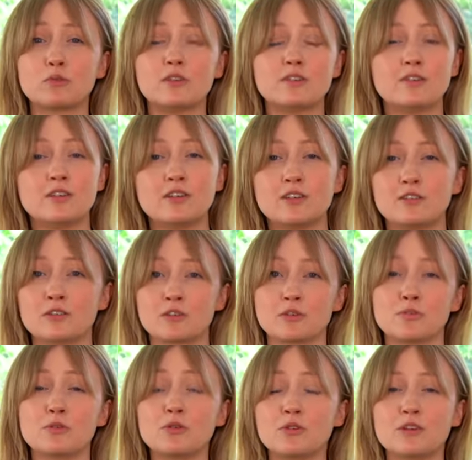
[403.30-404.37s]
we see in the
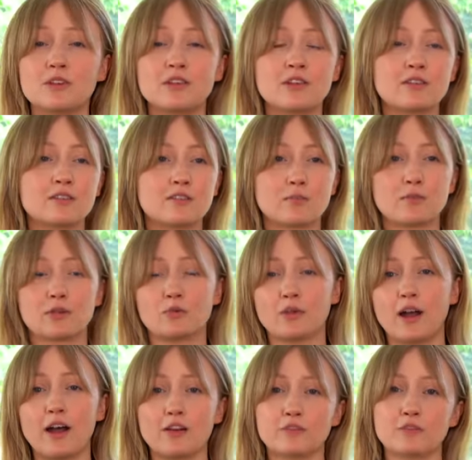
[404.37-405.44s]
community somebody will
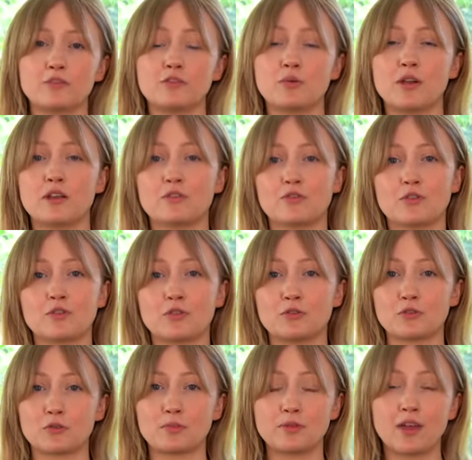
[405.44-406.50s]
have a few aphids on
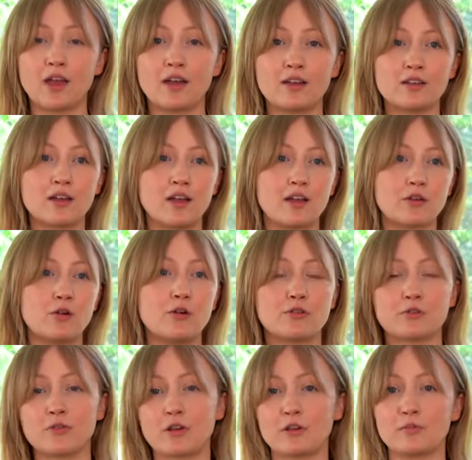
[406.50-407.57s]
their plant, and all
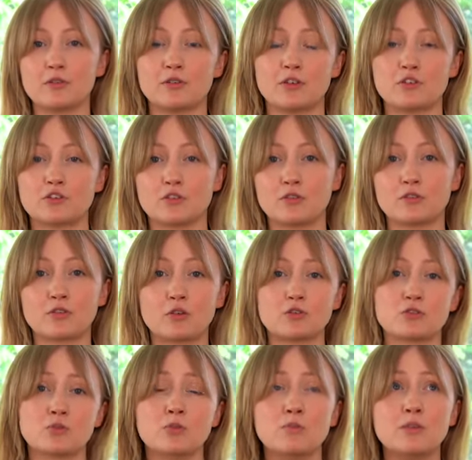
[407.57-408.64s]
the recommendations are
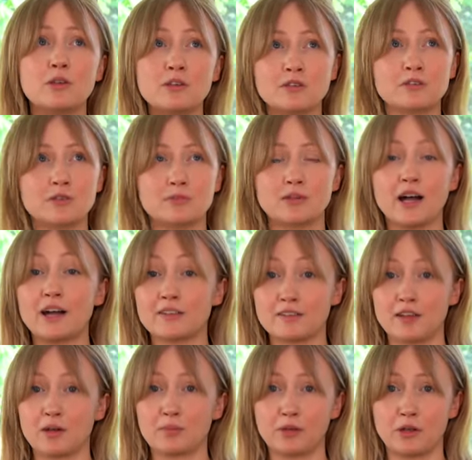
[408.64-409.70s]
to immediately blast
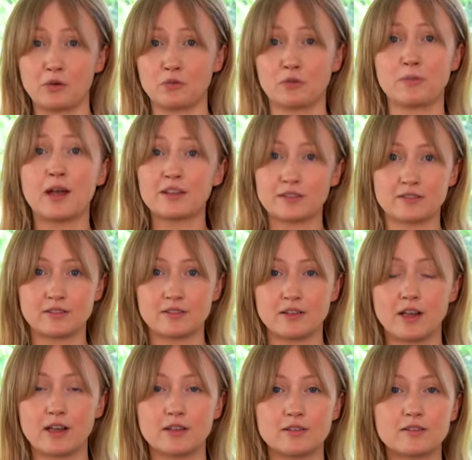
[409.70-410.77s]
that plant with
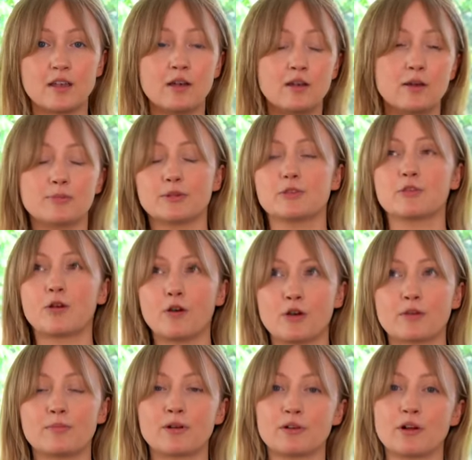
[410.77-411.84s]
pesticides, but there
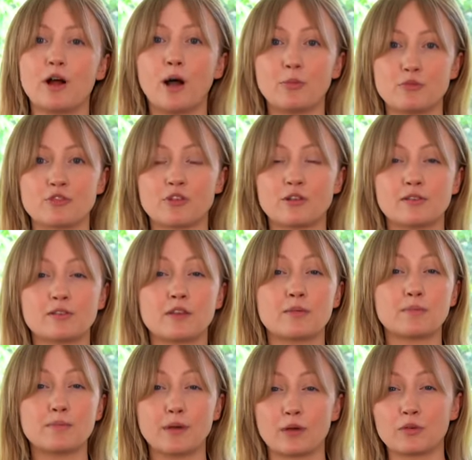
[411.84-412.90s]
are better options
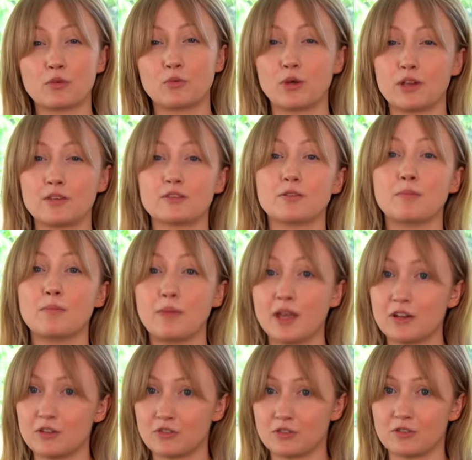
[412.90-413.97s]
and better ways to
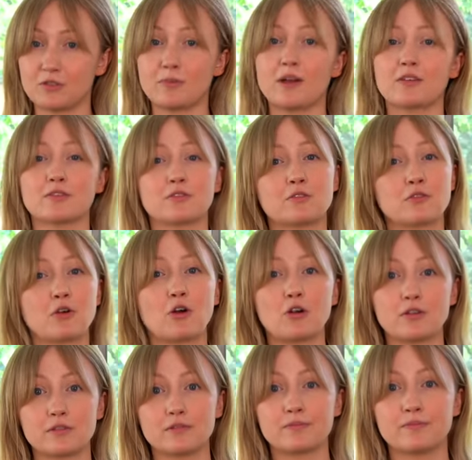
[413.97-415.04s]
manage this pest in the
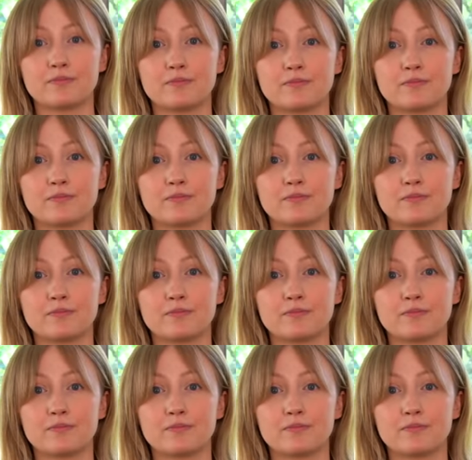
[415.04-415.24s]
garden.